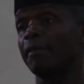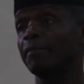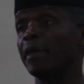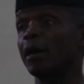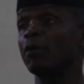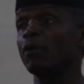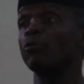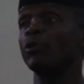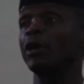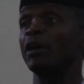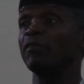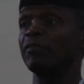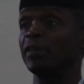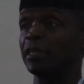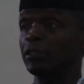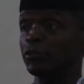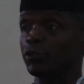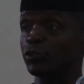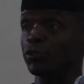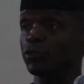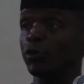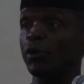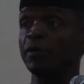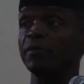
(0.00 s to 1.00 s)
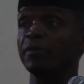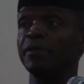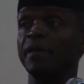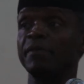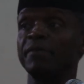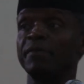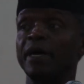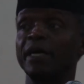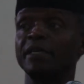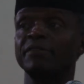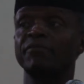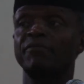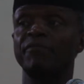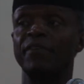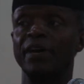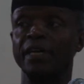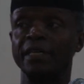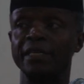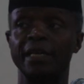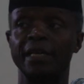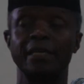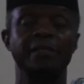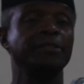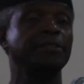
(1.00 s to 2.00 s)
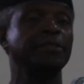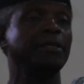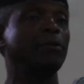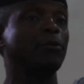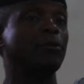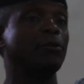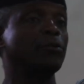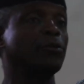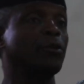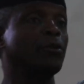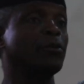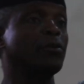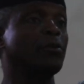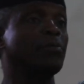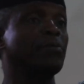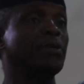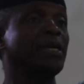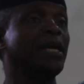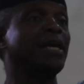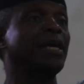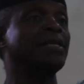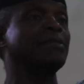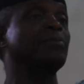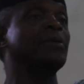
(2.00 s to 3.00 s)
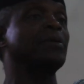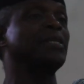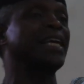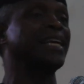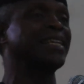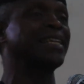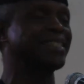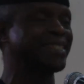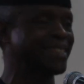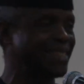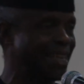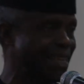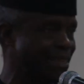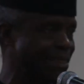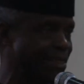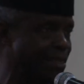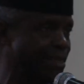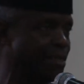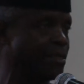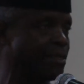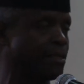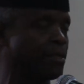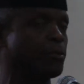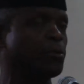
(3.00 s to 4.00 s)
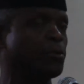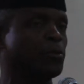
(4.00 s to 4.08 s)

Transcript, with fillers: that we have ensured that that financial autonomy has been extended